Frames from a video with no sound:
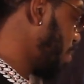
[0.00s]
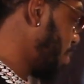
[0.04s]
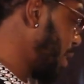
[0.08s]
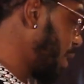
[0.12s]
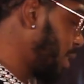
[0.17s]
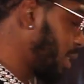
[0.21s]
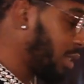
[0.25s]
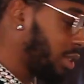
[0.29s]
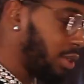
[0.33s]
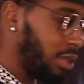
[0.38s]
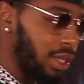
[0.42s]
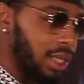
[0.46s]

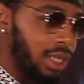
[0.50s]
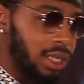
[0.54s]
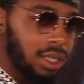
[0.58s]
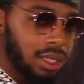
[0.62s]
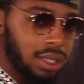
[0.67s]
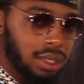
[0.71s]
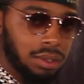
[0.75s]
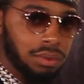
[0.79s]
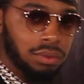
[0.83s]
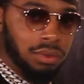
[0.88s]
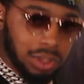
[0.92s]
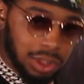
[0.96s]
business
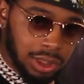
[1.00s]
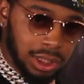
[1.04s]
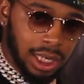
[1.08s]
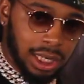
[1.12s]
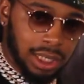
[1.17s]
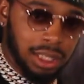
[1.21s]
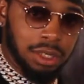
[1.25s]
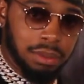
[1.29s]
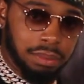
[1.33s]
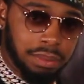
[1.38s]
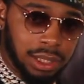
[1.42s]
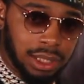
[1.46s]
credit, well, shit, I
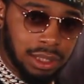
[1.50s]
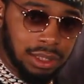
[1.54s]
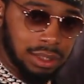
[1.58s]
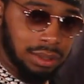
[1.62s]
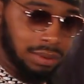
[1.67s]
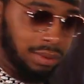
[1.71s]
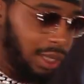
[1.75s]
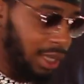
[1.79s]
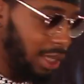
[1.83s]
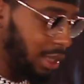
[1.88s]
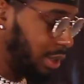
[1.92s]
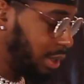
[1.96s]
need a
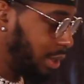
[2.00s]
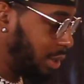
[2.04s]
business, right?